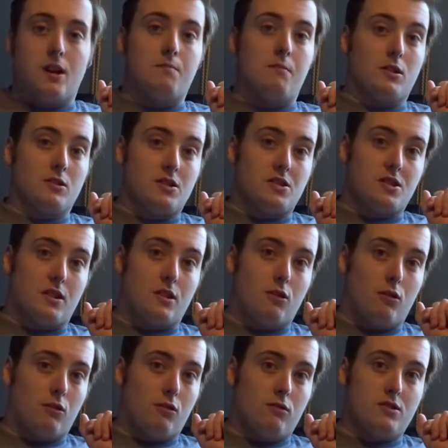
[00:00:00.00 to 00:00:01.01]
A Monster
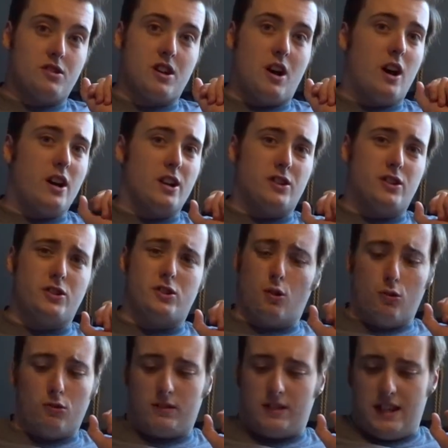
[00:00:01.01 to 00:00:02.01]
Calls. I
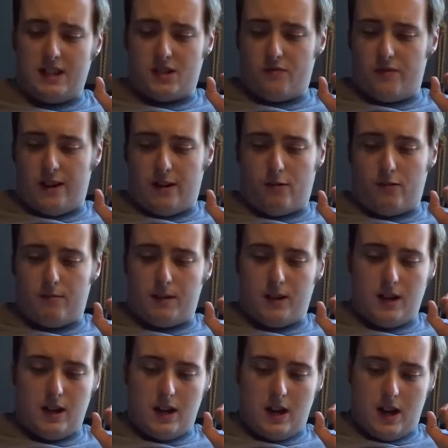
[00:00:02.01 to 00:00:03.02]
adored this
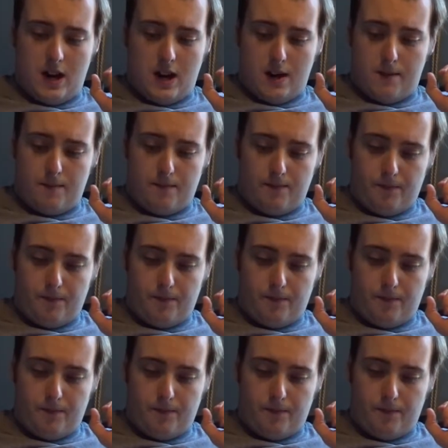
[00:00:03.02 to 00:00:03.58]
film. I